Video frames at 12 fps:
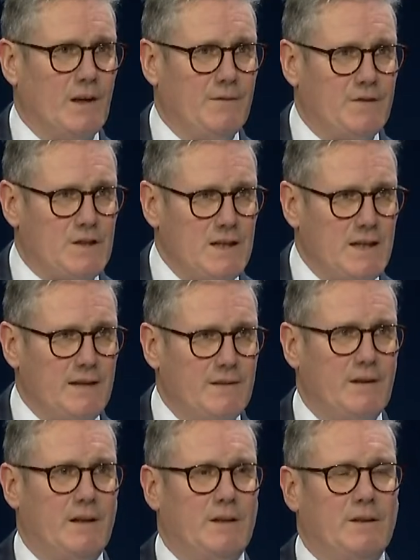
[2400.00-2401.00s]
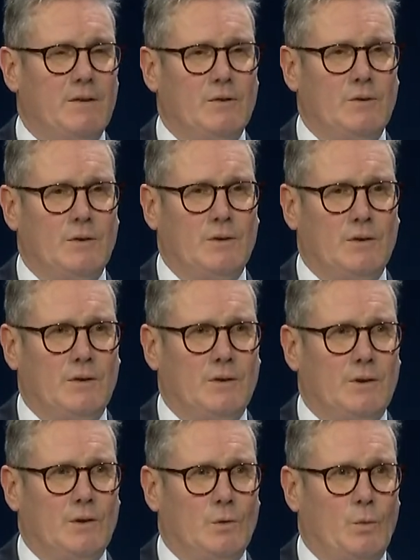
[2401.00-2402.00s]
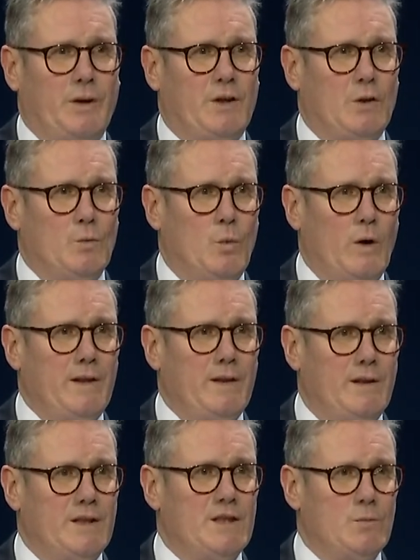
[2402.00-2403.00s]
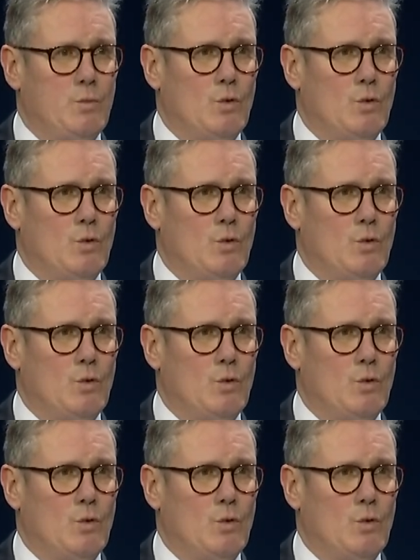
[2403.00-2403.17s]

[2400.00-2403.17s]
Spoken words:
if together we can win this